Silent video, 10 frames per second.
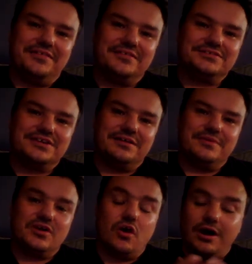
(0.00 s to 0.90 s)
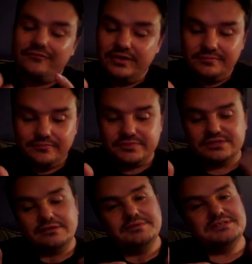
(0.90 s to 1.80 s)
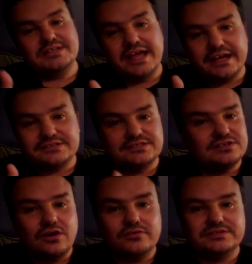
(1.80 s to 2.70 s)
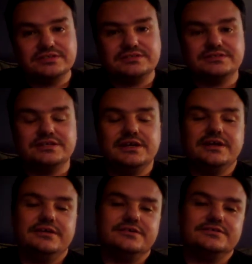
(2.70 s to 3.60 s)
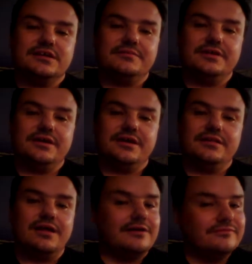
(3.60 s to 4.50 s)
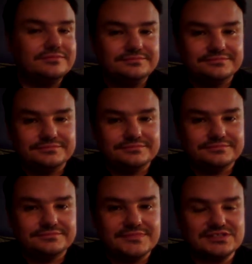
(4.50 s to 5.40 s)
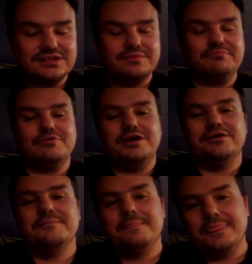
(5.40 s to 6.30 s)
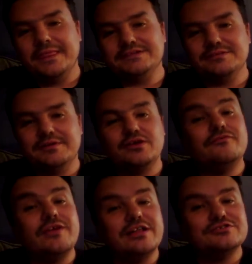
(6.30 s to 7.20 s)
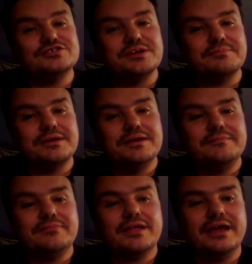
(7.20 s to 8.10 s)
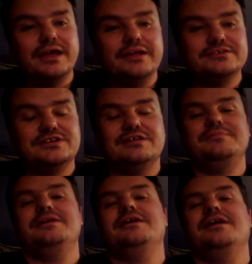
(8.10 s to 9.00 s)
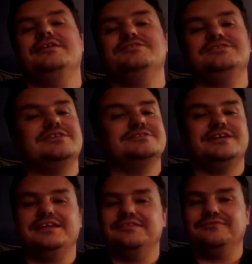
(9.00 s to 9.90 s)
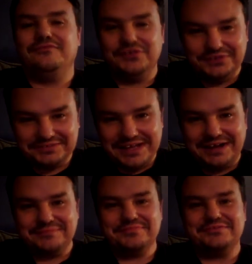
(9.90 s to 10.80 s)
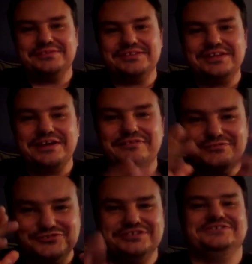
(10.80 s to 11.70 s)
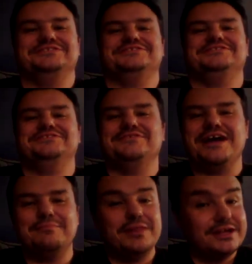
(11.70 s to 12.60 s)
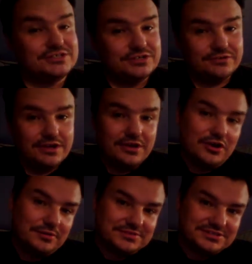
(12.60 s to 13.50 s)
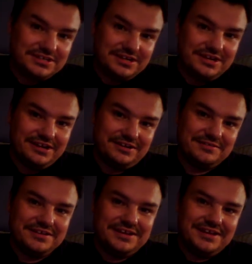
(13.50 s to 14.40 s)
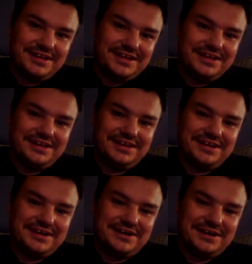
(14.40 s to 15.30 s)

There's going to be coffee. There's going to be snacks, as there always is. There's going to be love. There's going to be prayer. There's going to be good fellowship. And there's going to be just us getting filled now with the life of Jesus. So God bless you. Hope to see you here. And